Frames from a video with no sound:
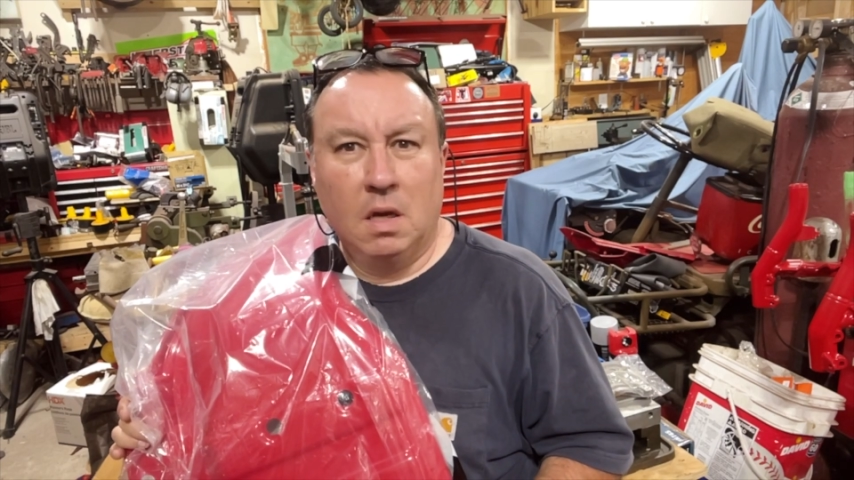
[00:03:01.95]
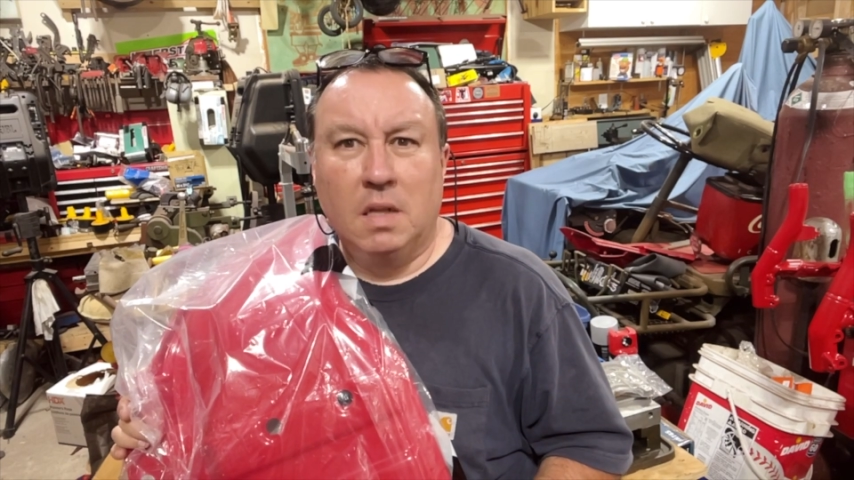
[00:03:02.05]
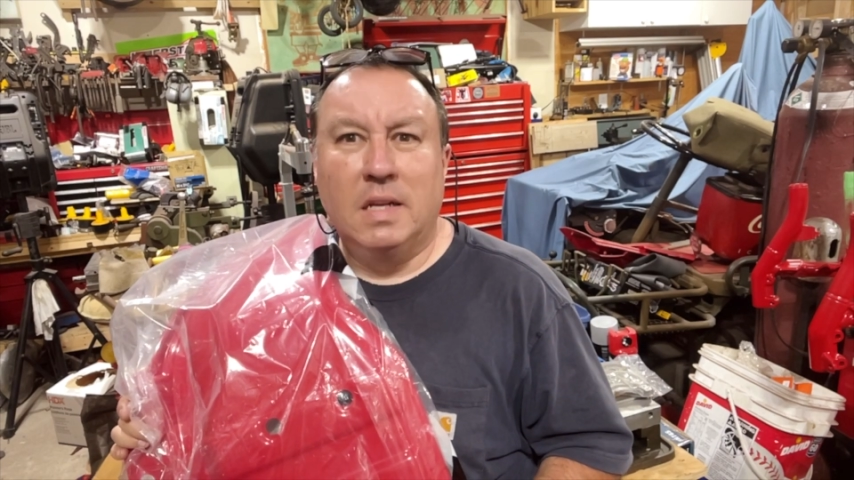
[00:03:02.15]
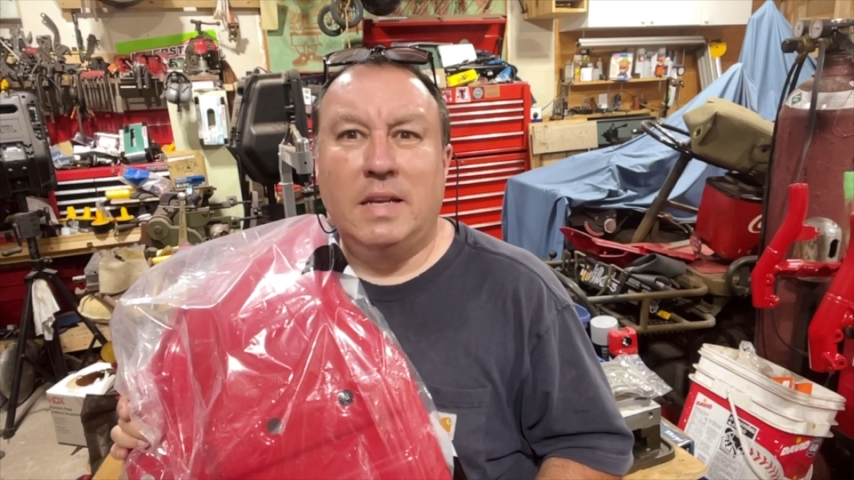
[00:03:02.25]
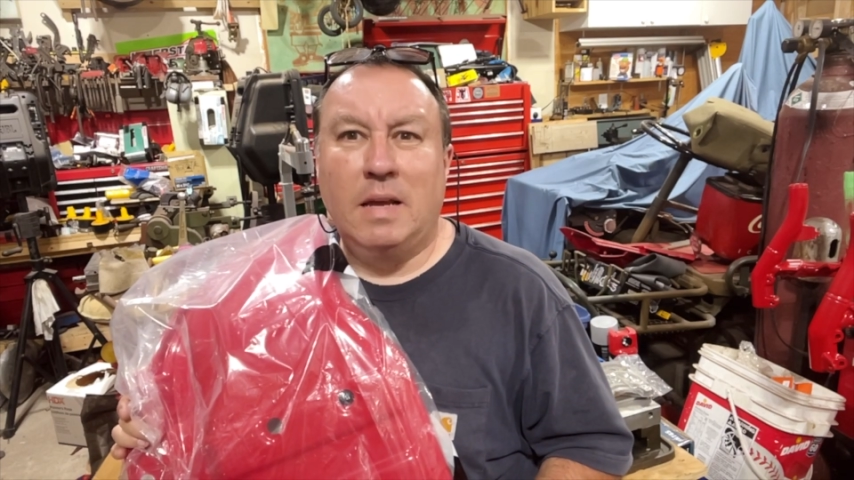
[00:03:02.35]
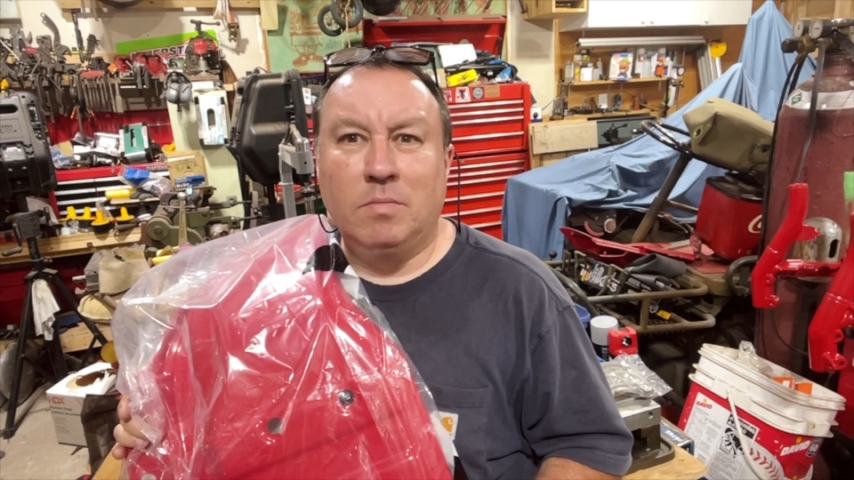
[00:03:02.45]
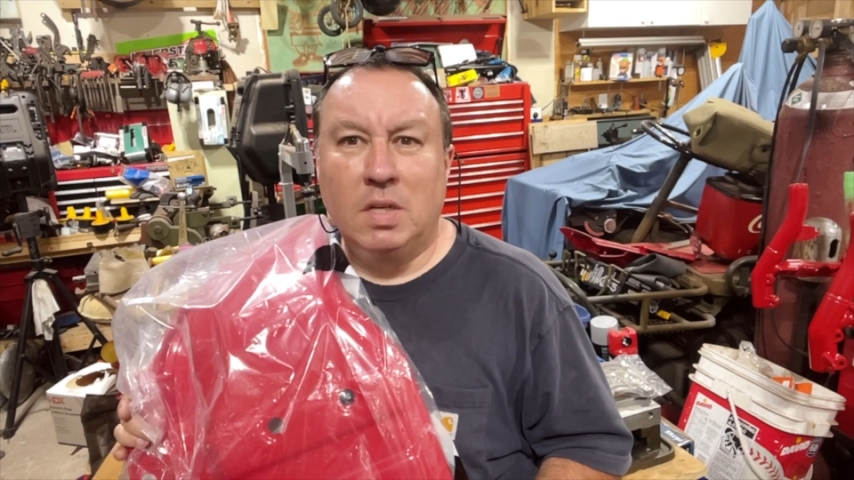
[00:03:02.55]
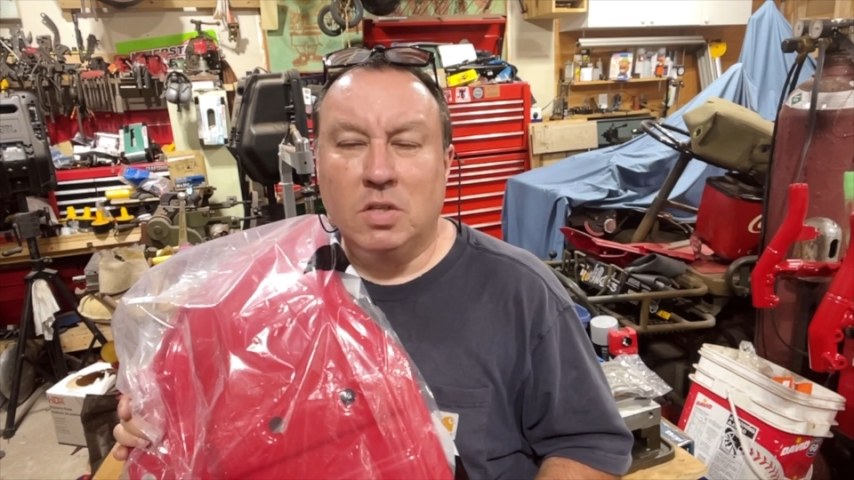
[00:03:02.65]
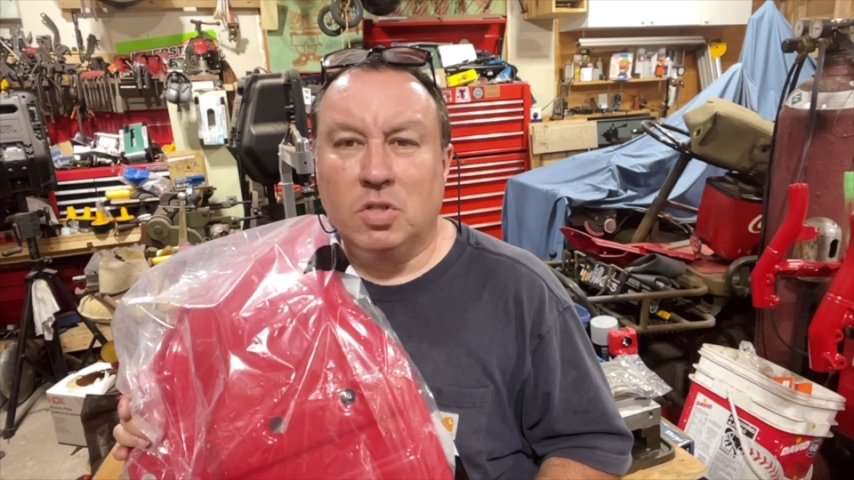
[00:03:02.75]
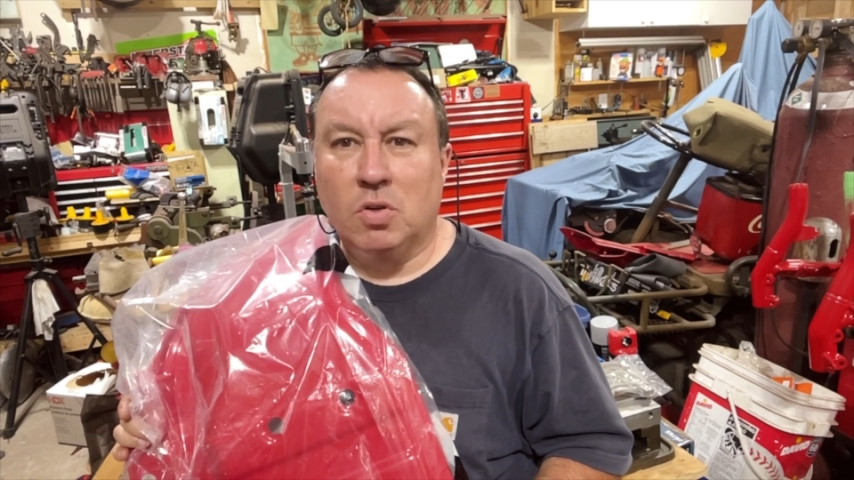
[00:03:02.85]
The damn
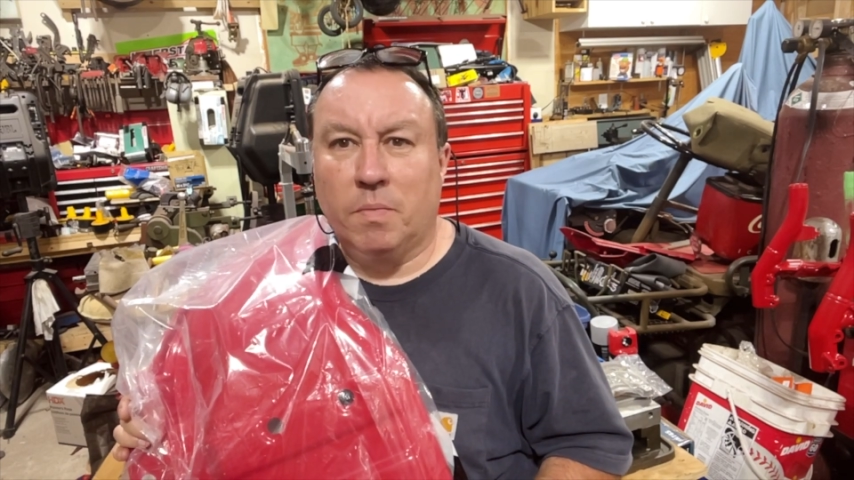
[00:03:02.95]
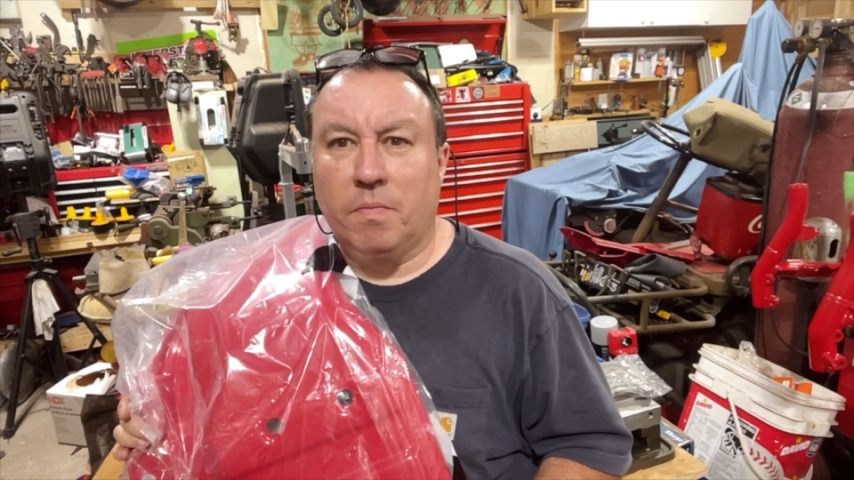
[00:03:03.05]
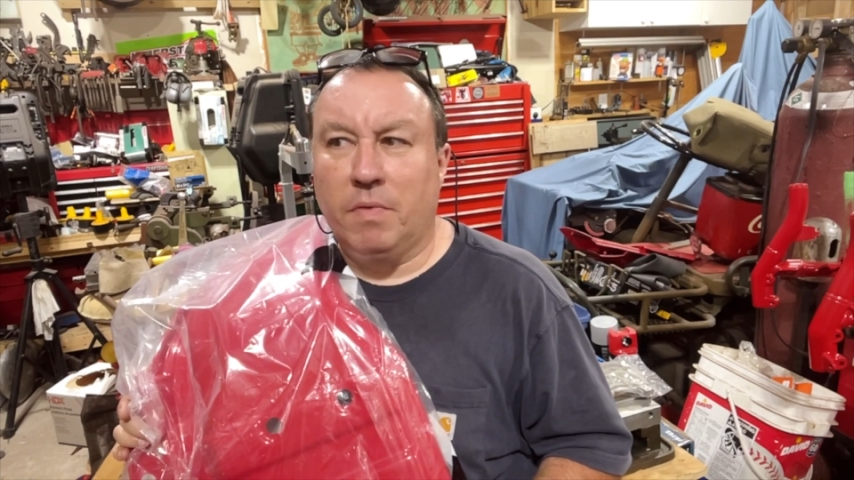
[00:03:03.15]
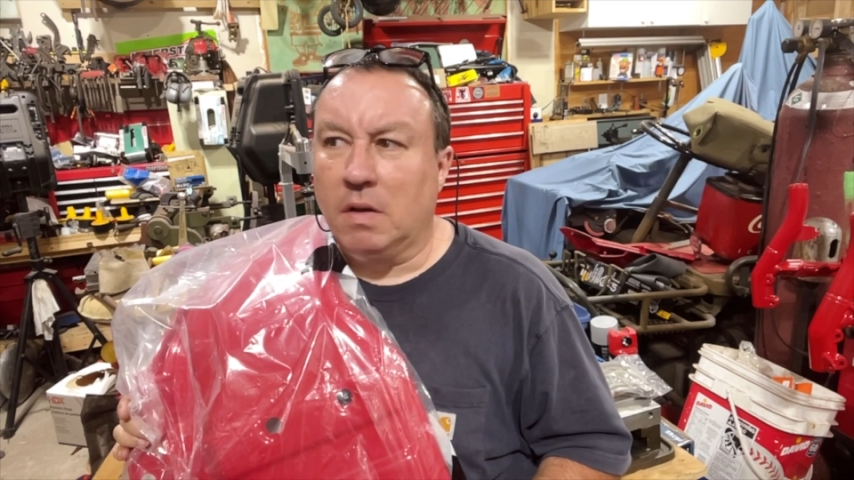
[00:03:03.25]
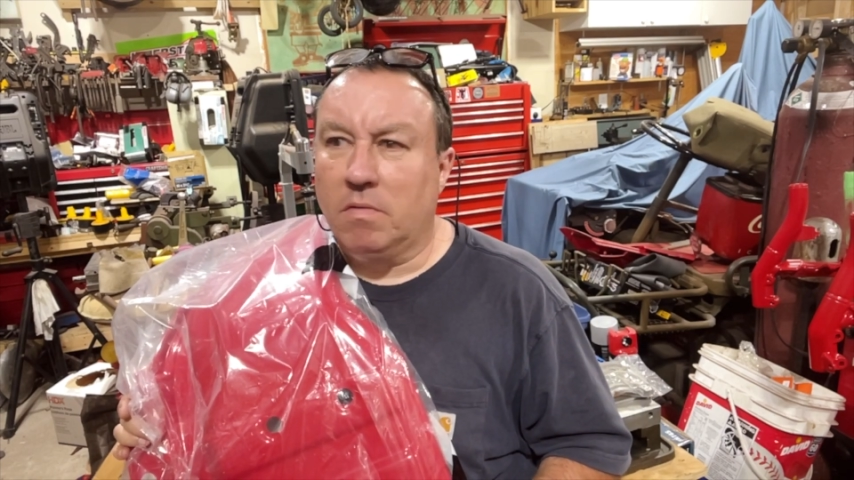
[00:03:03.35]
thing showed up like